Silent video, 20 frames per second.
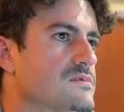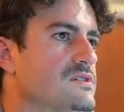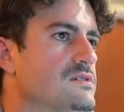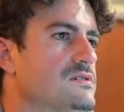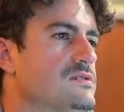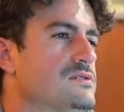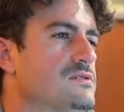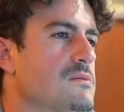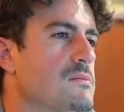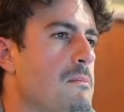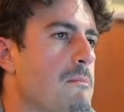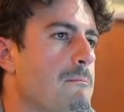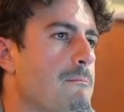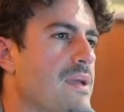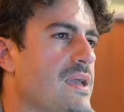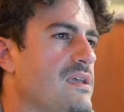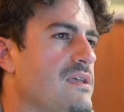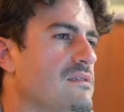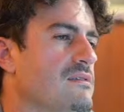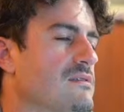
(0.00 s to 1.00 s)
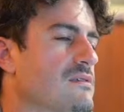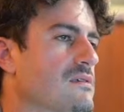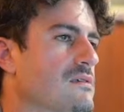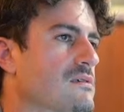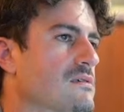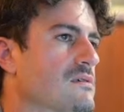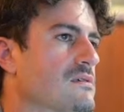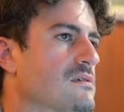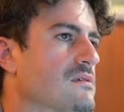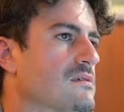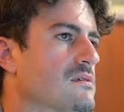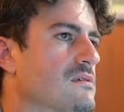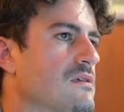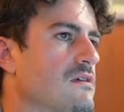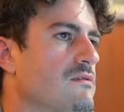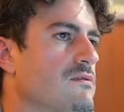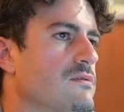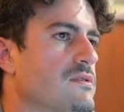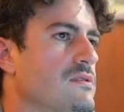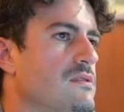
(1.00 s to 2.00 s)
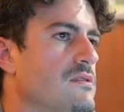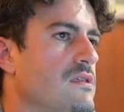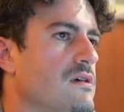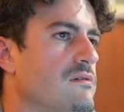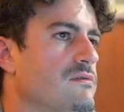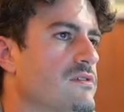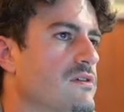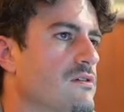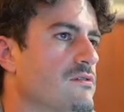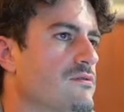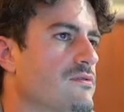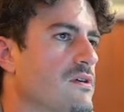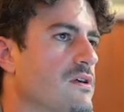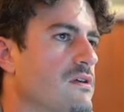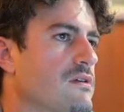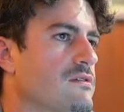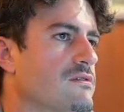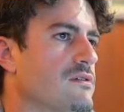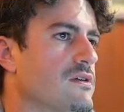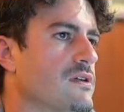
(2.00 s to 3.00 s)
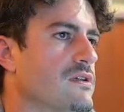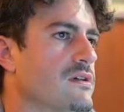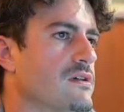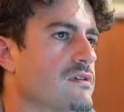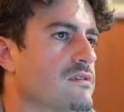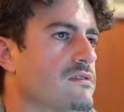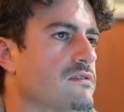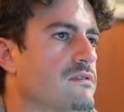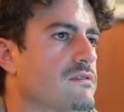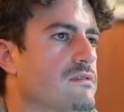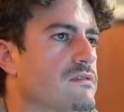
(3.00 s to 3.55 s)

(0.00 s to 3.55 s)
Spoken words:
Because they're amazing. Everyone loves air fryers, right, guys?